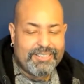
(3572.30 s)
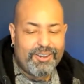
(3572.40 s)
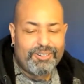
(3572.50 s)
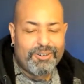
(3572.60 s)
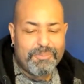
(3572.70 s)
Go
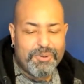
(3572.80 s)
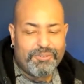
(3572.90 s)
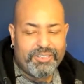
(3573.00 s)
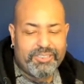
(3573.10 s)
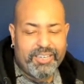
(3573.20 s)
to the
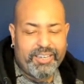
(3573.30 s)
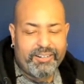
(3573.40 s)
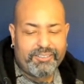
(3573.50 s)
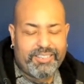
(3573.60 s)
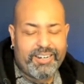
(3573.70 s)
movie theater.
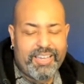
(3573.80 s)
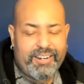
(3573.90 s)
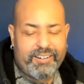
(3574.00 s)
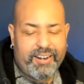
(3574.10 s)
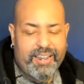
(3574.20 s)
Get out of
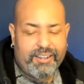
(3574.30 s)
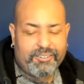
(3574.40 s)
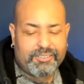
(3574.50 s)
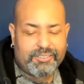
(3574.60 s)
your house.